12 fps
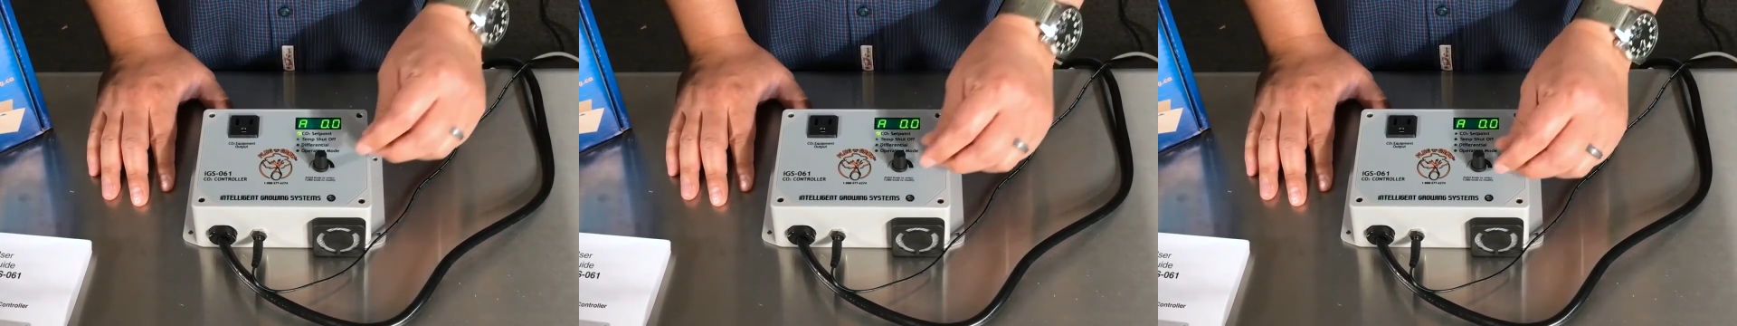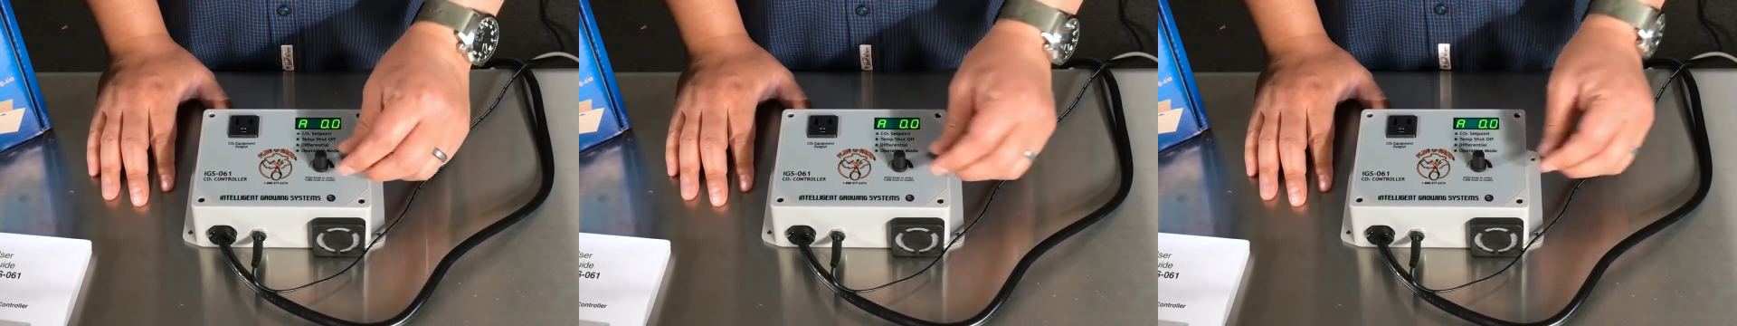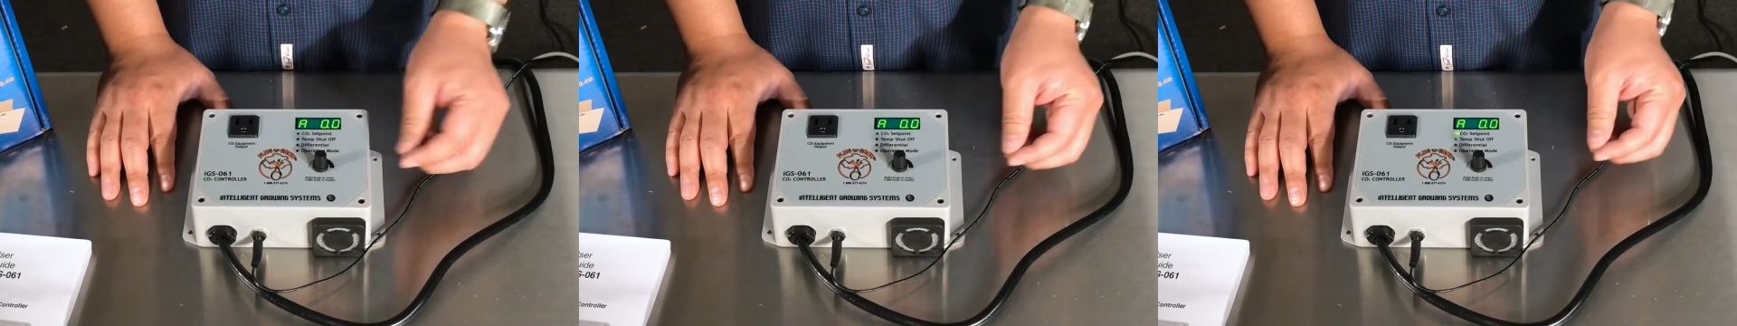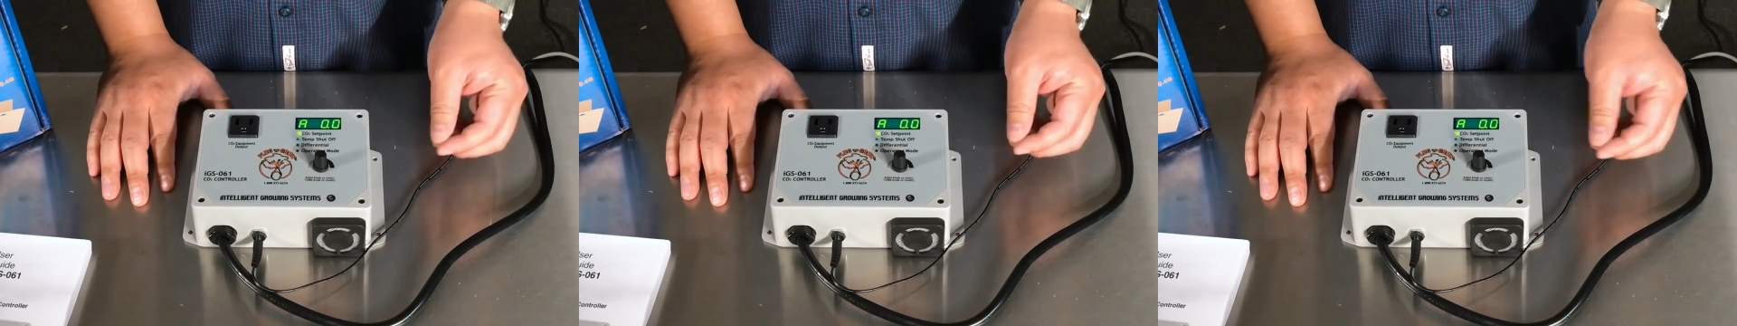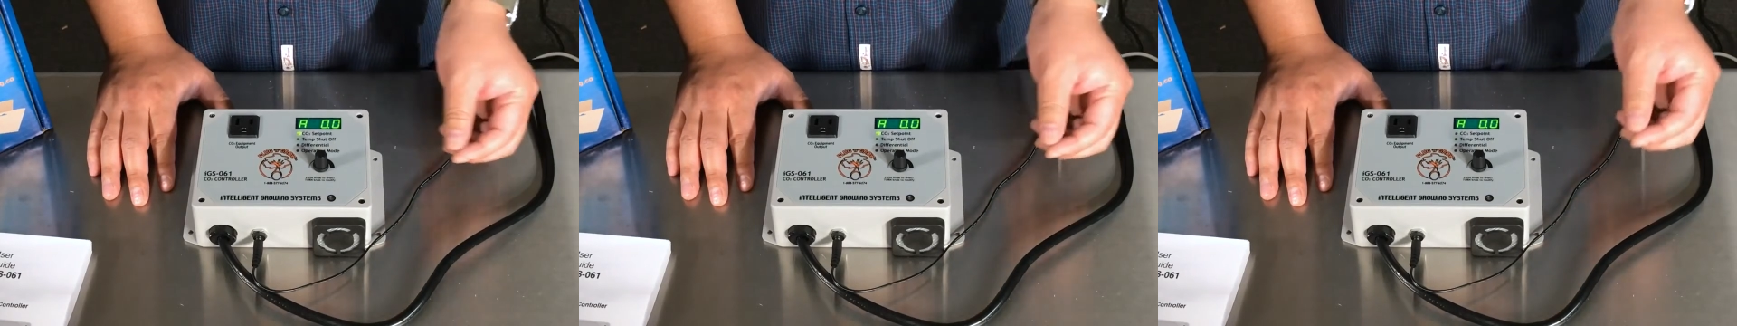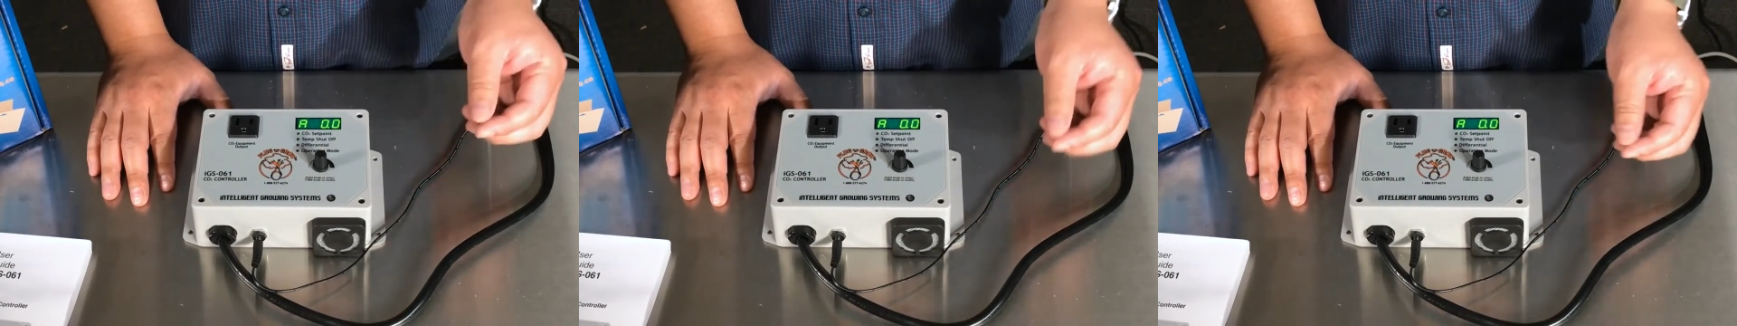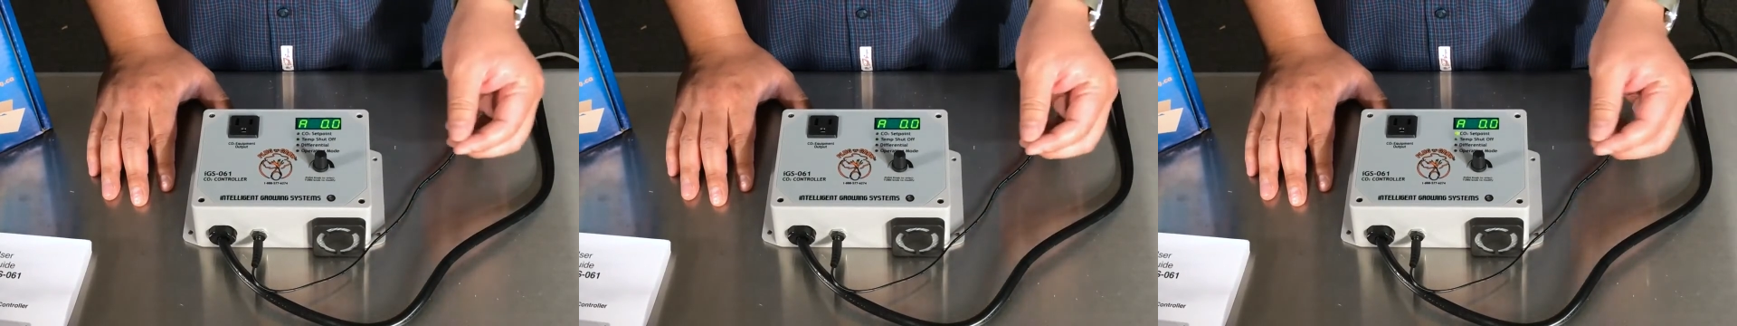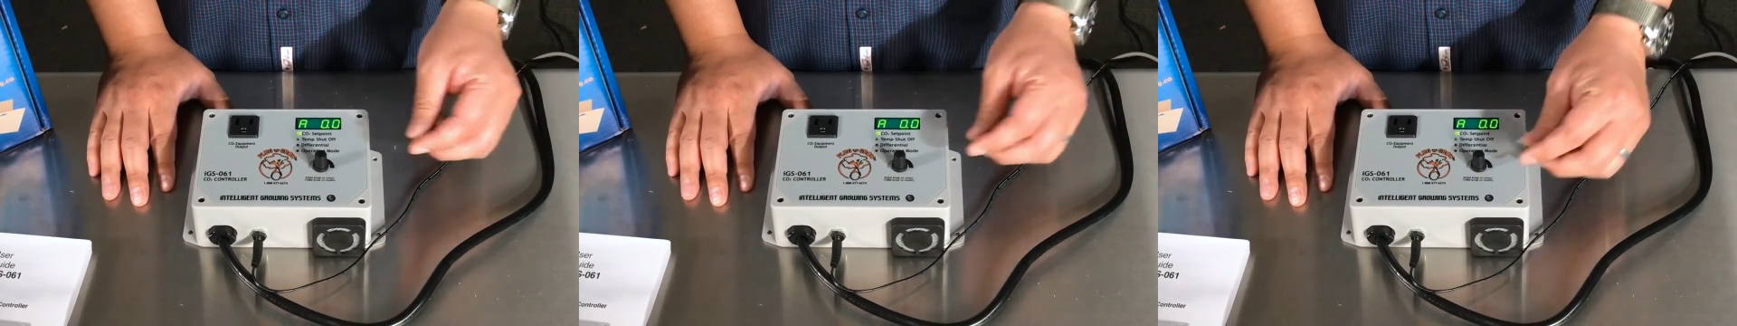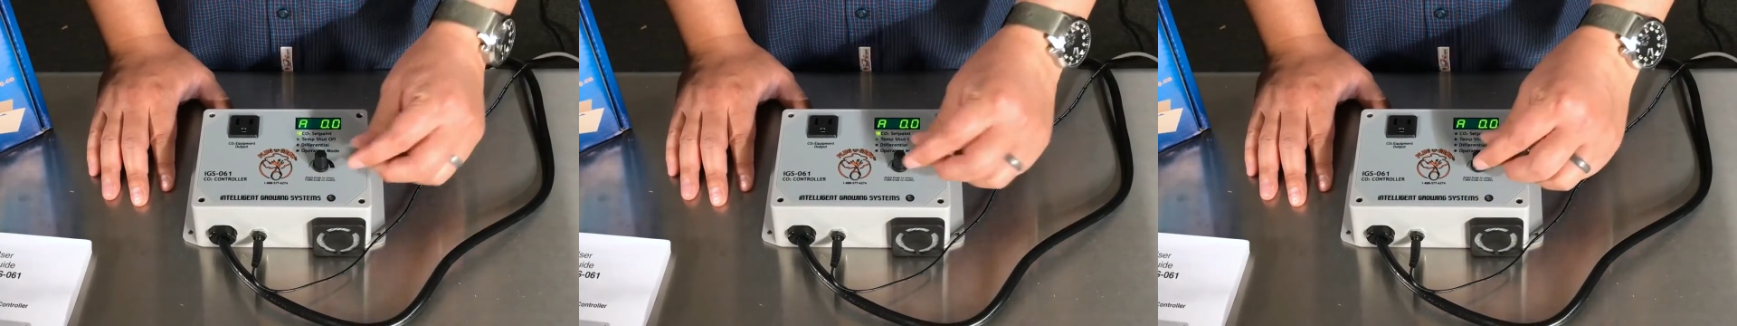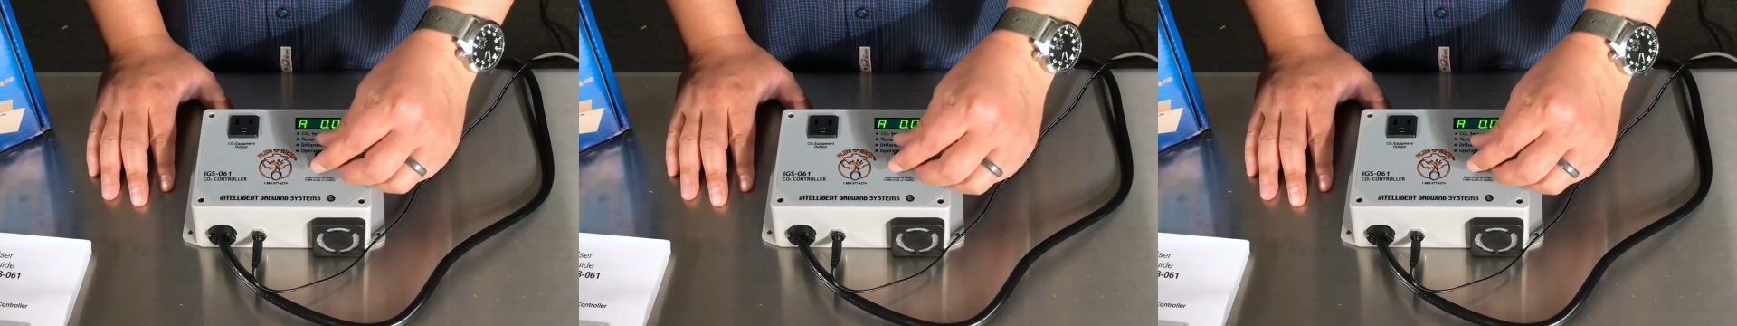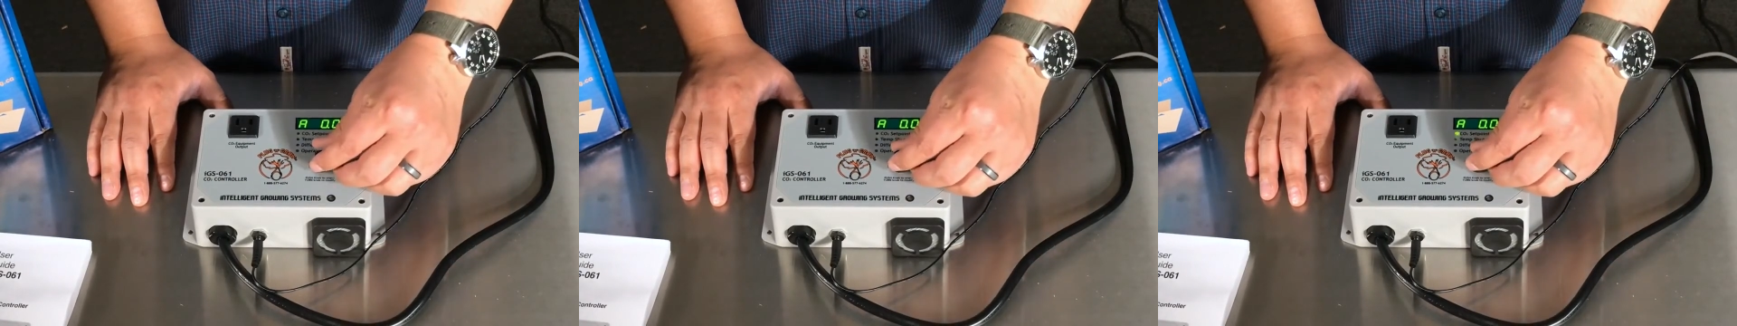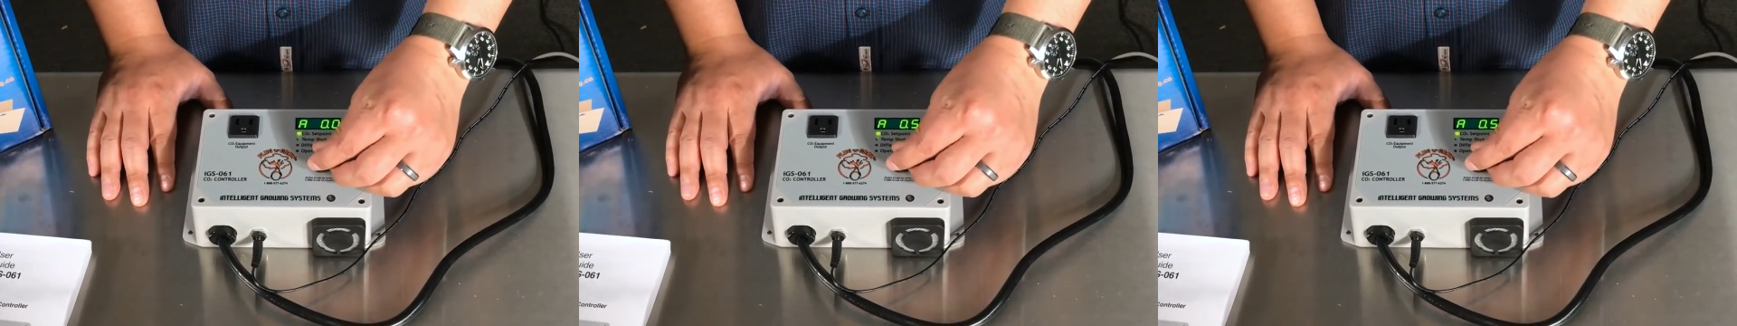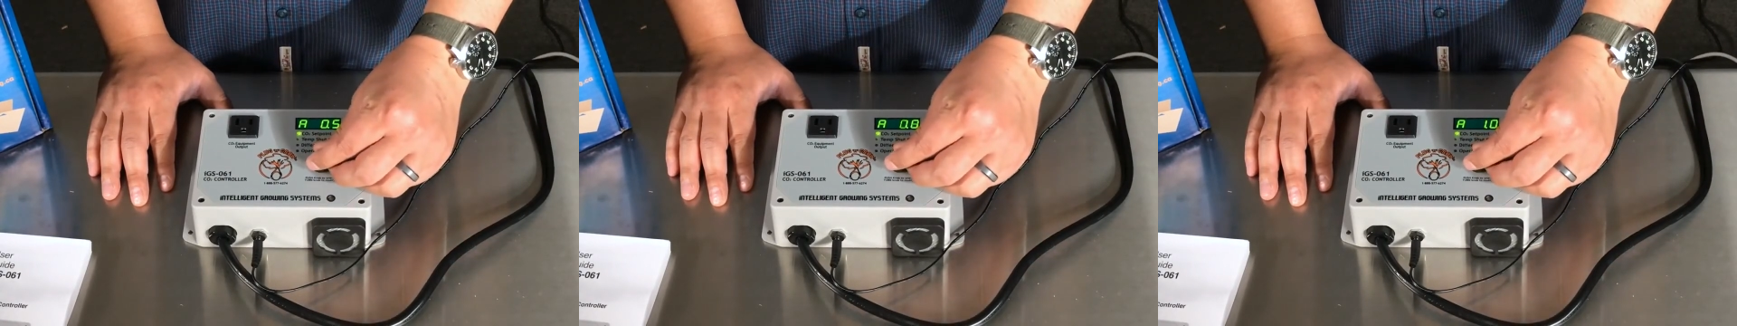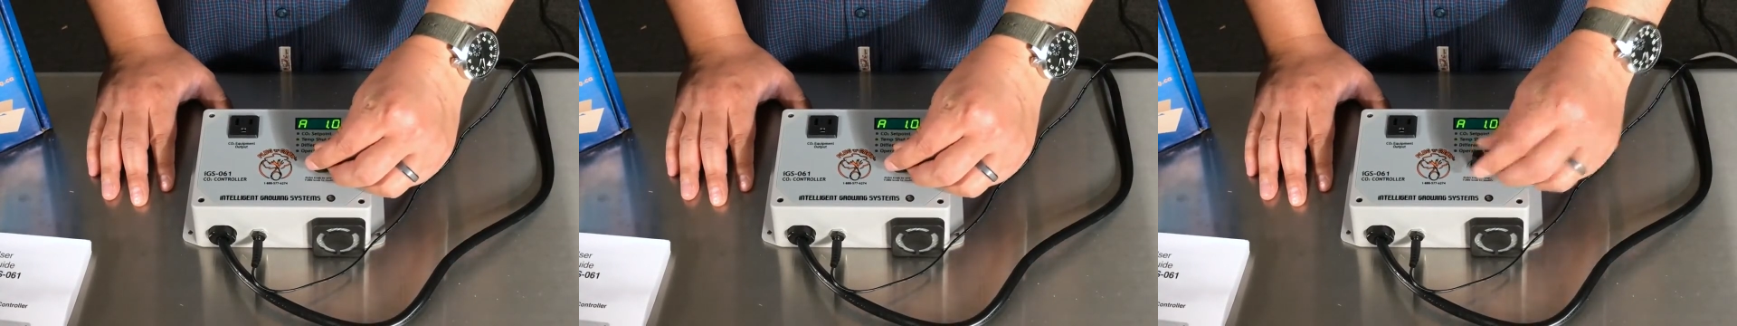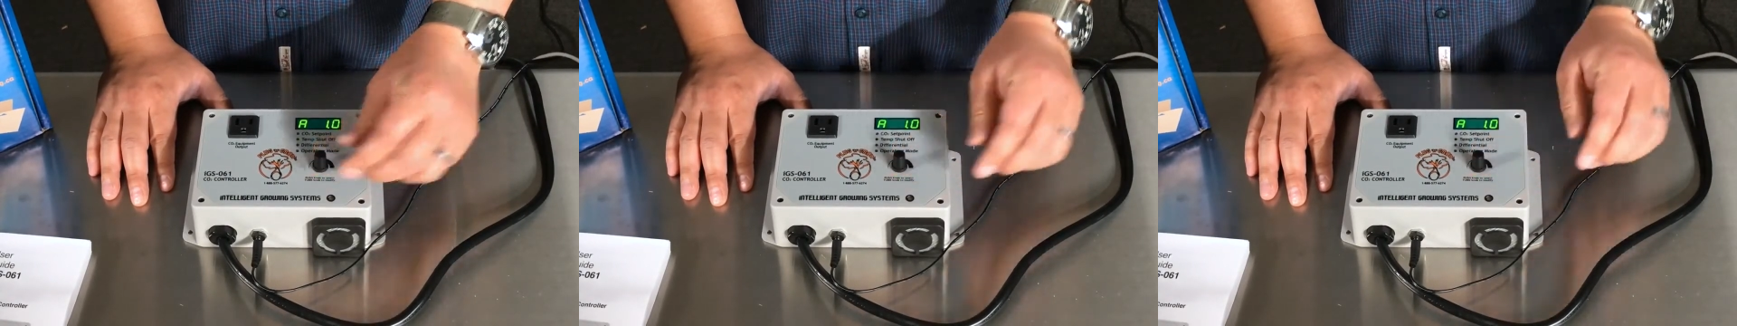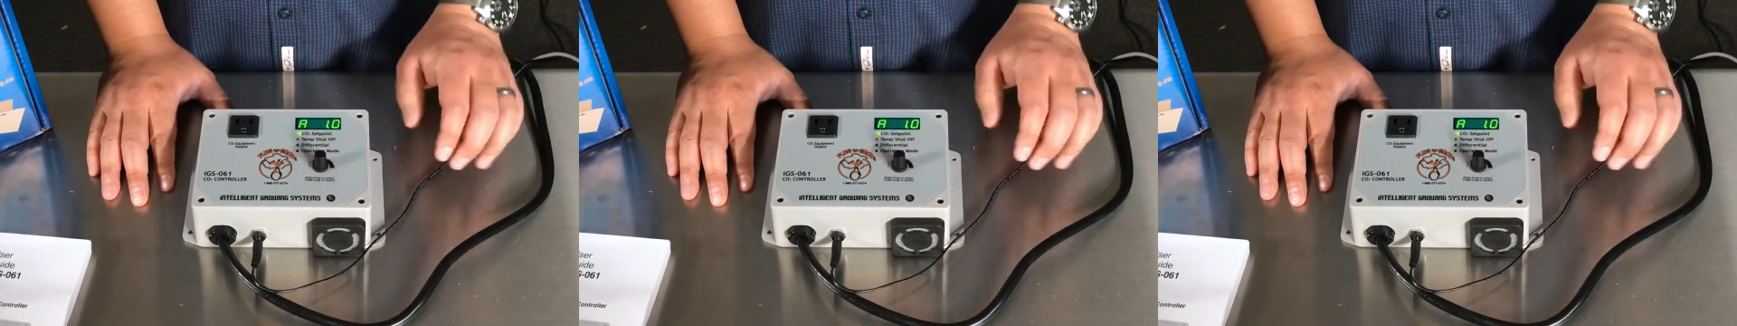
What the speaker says: No face is visible, so there are no lips to read.